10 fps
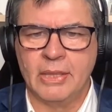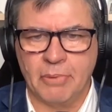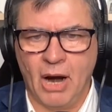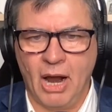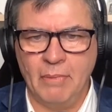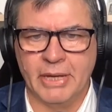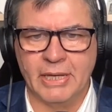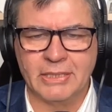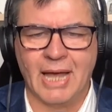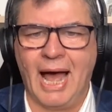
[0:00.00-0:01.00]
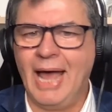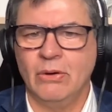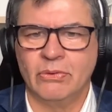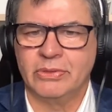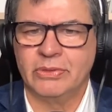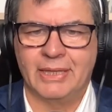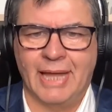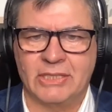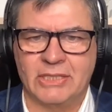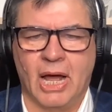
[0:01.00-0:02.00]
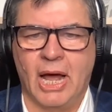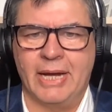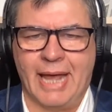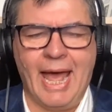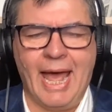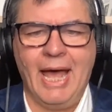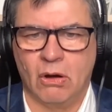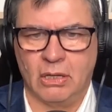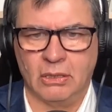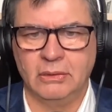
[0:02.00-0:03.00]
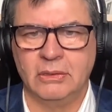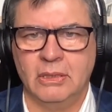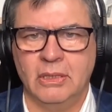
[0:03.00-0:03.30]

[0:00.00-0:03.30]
The problem is, I don't think that's tied at all